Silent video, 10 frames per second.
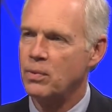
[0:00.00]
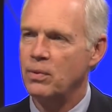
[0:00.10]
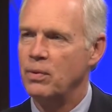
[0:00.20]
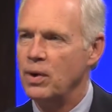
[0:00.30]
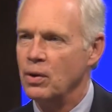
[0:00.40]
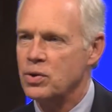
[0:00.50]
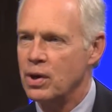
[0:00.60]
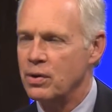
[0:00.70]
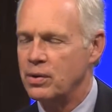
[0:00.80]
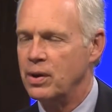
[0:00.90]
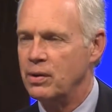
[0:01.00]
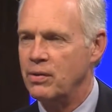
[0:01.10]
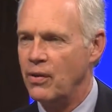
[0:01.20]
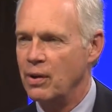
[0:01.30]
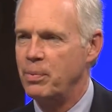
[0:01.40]
to, you know, start
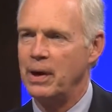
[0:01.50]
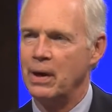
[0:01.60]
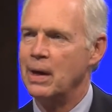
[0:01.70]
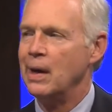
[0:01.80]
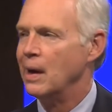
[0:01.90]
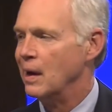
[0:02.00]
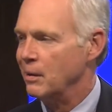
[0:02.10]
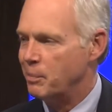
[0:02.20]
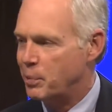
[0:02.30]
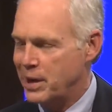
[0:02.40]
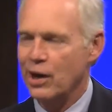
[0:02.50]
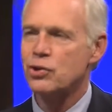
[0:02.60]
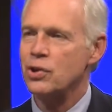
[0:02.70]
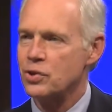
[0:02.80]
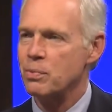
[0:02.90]
developing
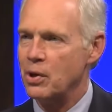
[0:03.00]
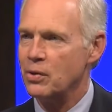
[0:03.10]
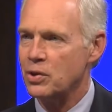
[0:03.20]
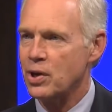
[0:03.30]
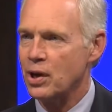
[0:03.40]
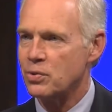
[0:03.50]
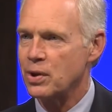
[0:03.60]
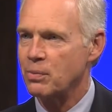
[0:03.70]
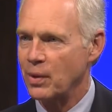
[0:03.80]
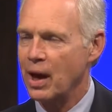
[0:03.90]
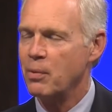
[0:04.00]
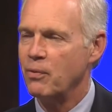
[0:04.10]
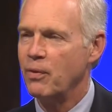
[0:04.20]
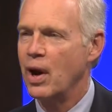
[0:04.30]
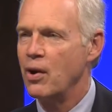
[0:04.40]
protectionism here in this country. We've got to
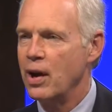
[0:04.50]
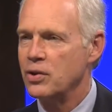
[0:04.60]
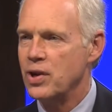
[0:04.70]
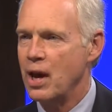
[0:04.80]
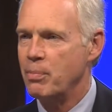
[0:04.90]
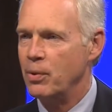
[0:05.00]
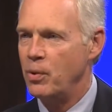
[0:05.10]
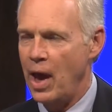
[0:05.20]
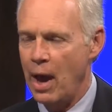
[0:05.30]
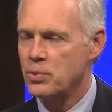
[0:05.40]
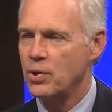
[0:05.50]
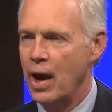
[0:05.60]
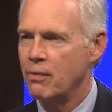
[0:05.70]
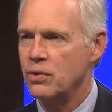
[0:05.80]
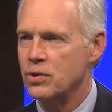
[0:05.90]
guard against that, but we
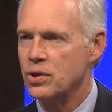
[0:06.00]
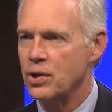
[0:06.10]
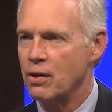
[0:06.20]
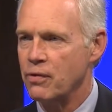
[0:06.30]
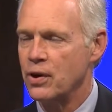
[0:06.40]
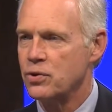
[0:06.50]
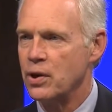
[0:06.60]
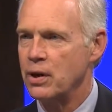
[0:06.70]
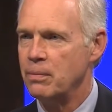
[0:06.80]
absolutely have to insist on fair trade.